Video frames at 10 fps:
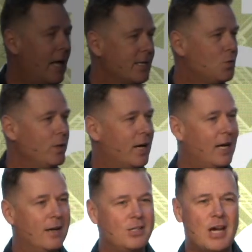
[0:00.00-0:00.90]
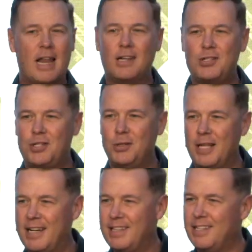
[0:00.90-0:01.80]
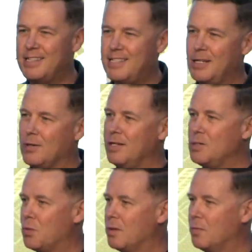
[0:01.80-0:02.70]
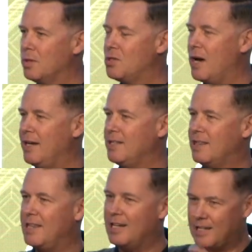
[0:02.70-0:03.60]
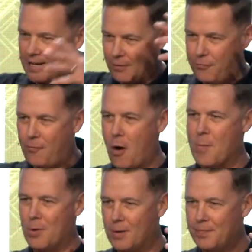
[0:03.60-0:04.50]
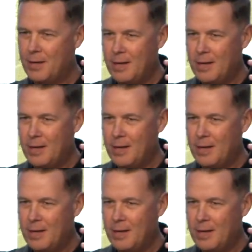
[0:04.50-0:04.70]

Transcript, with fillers: Last week, I challenged you that in this series, we're, we're trying to think like a farmer.